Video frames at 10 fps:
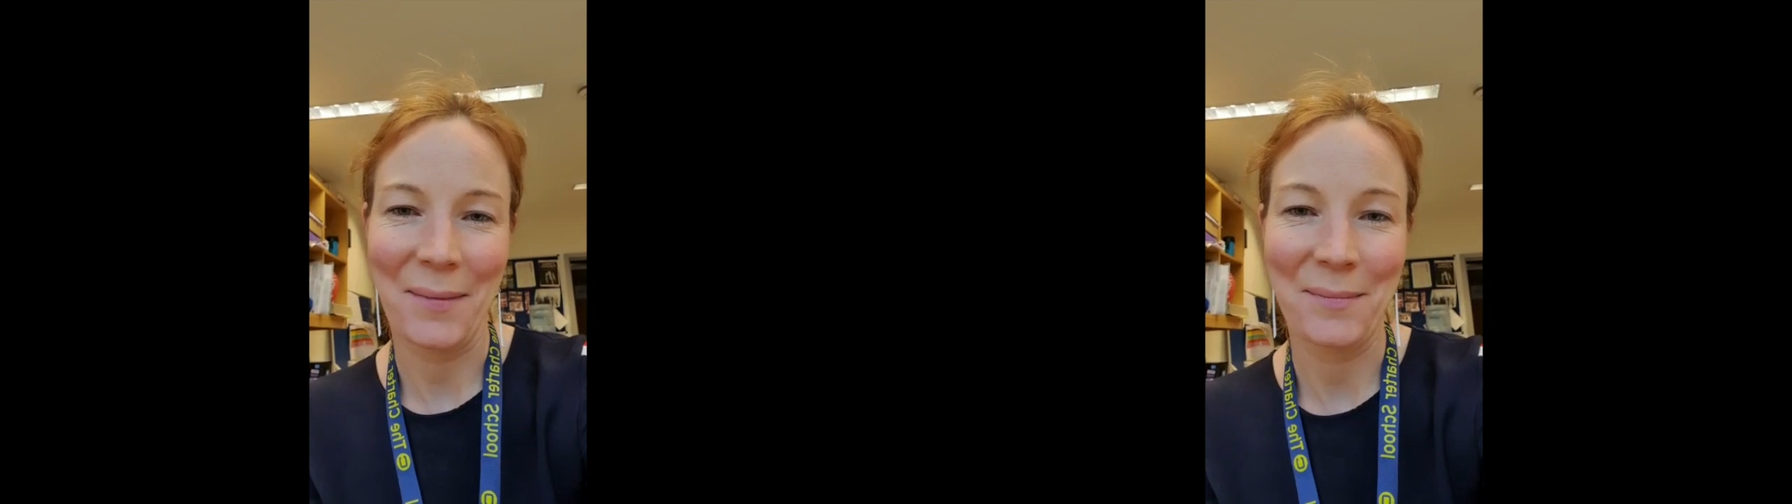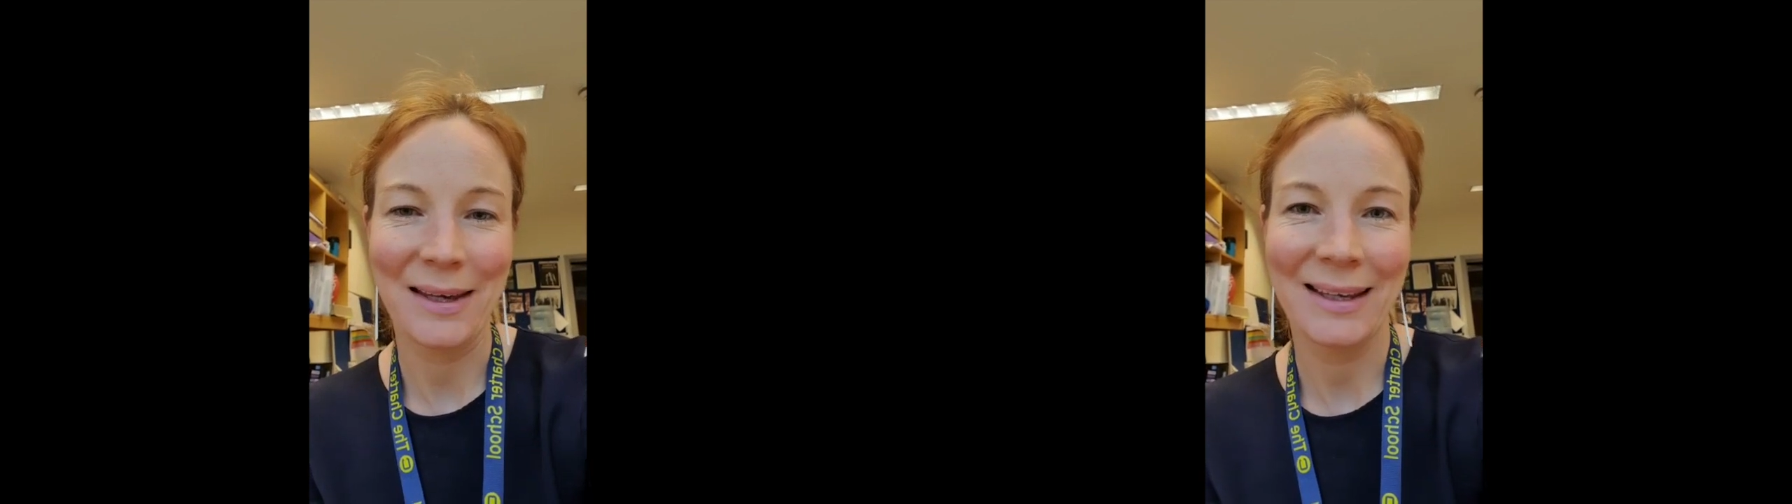
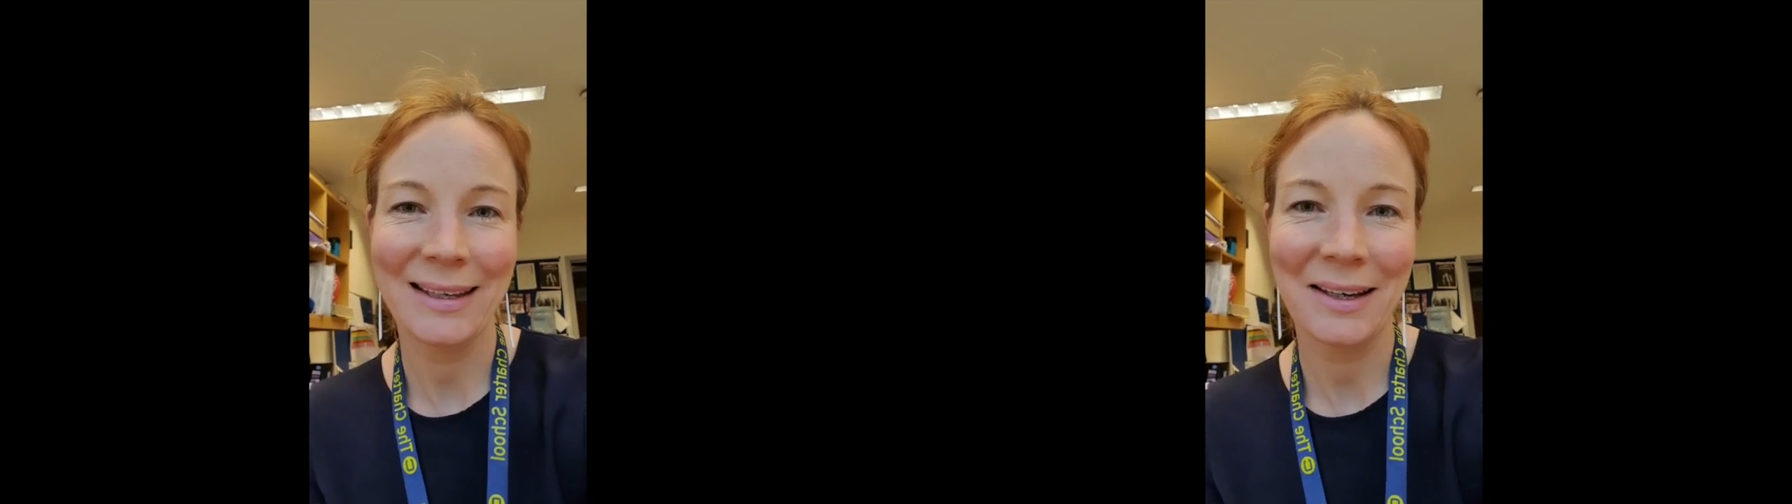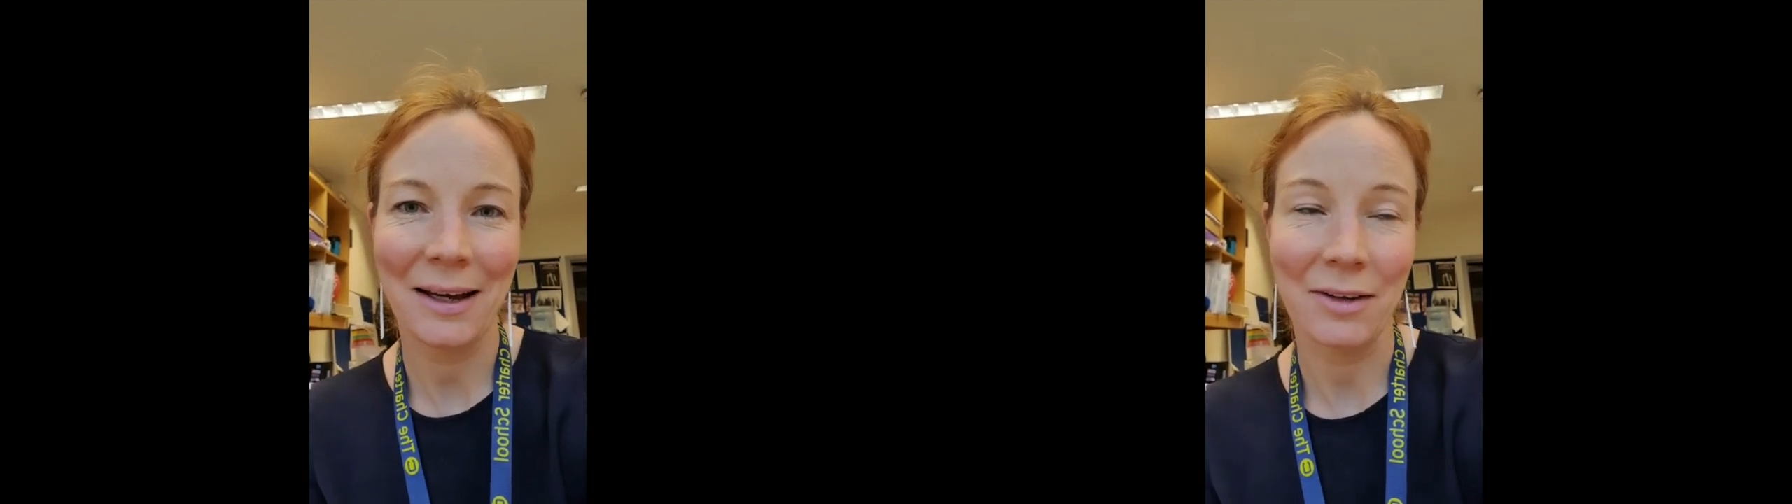
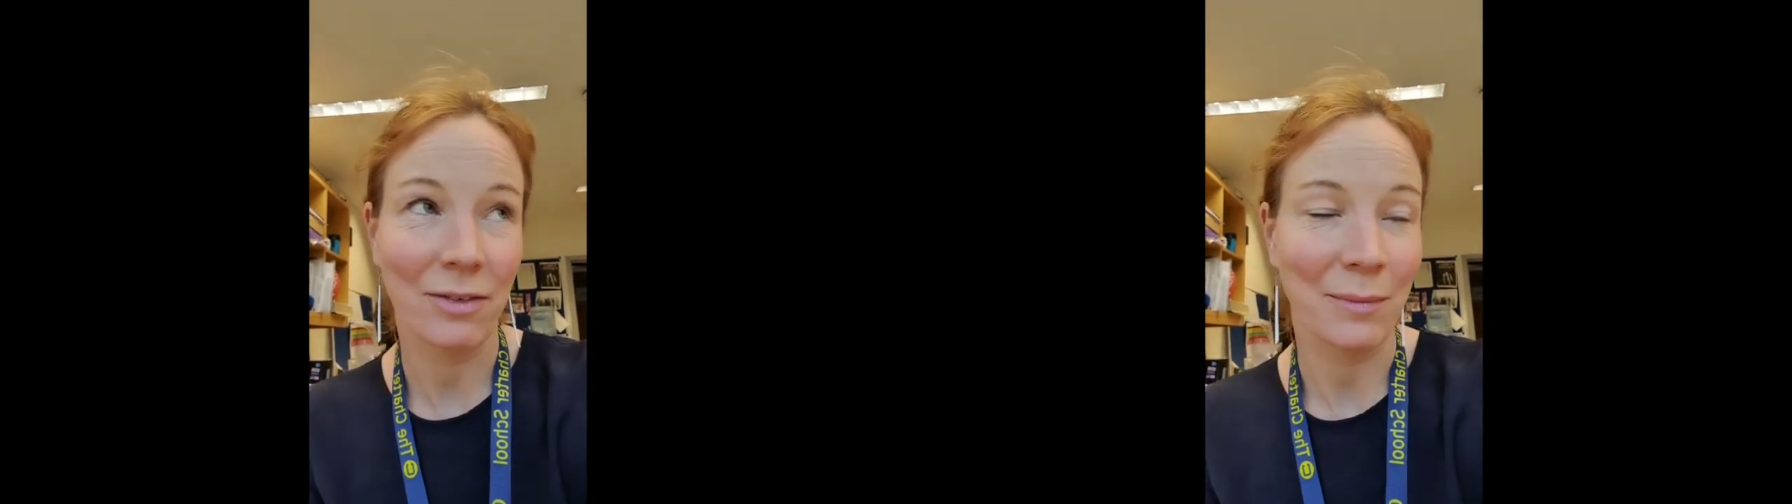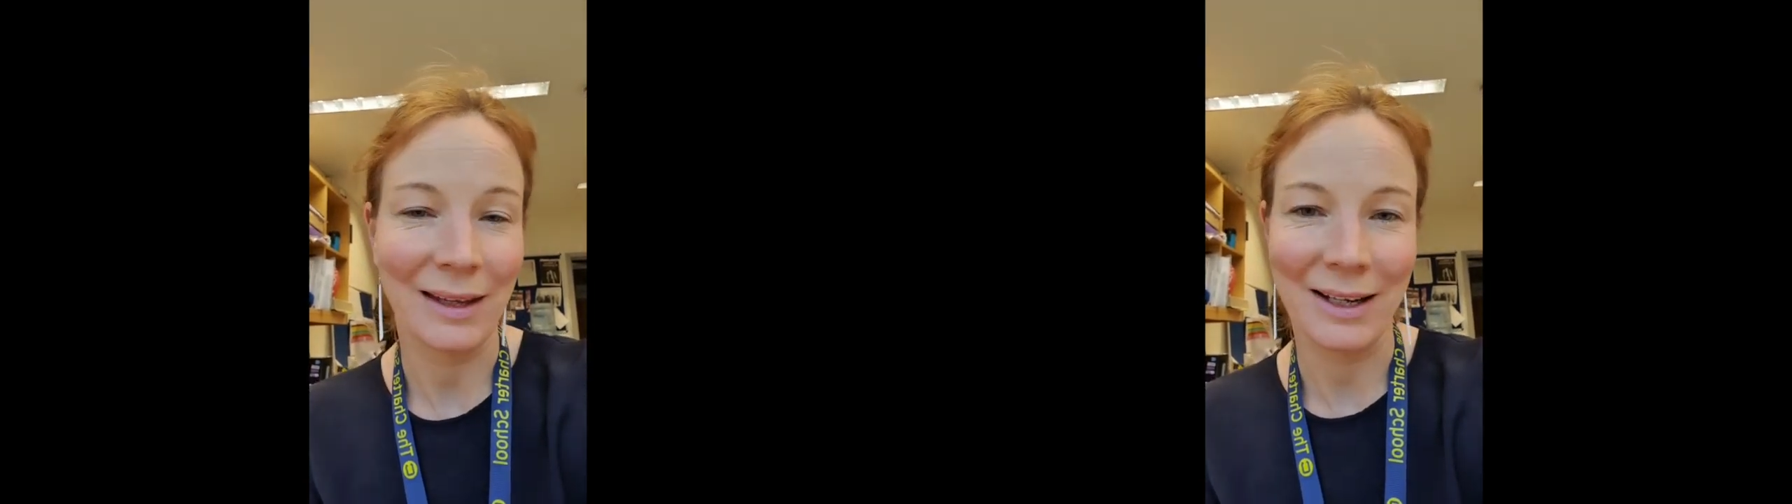me
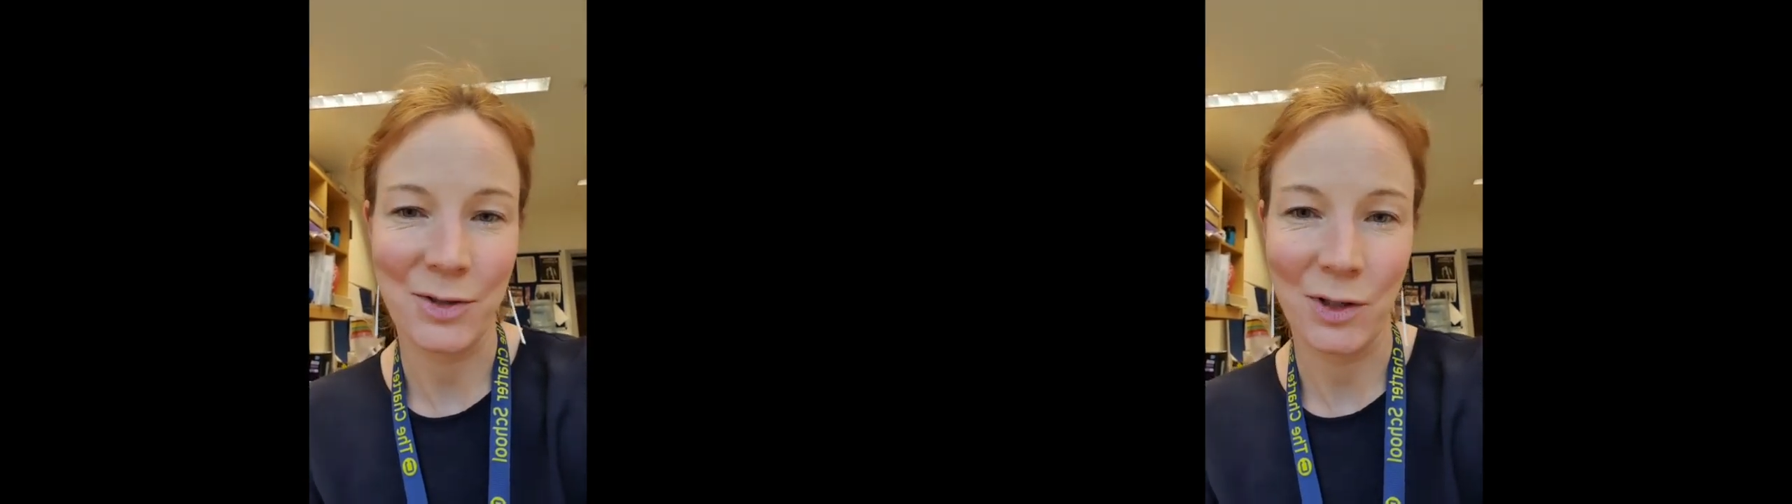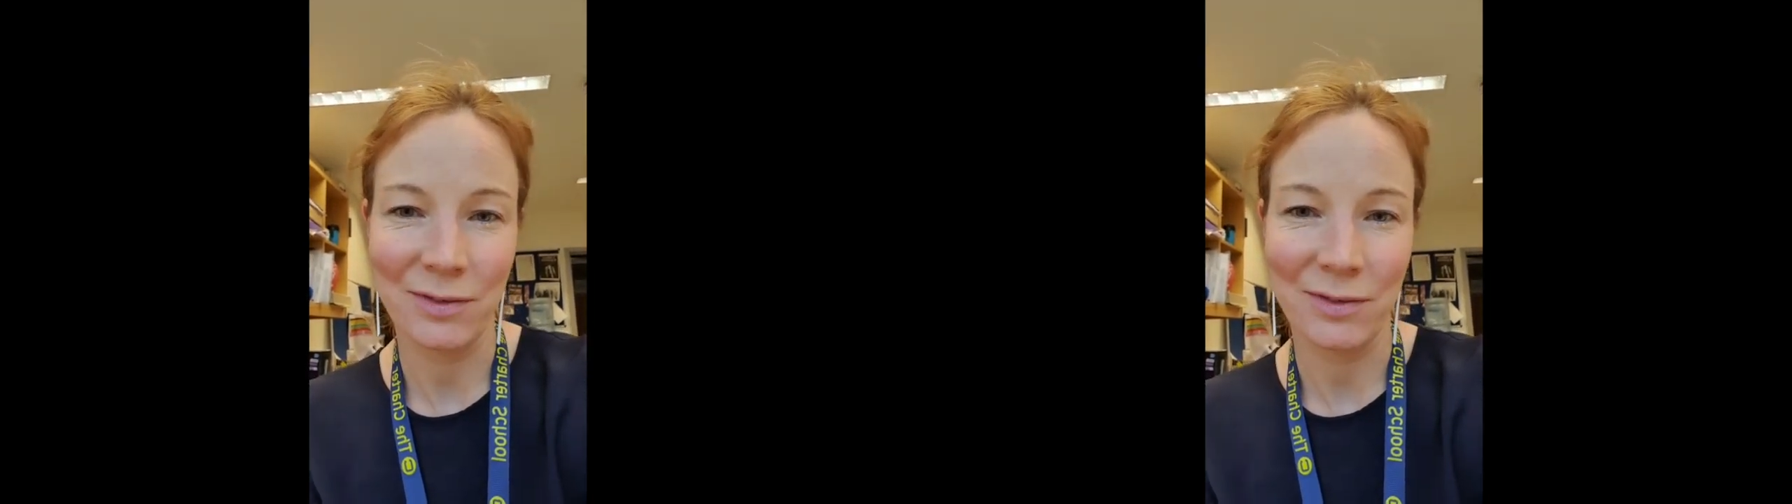from the English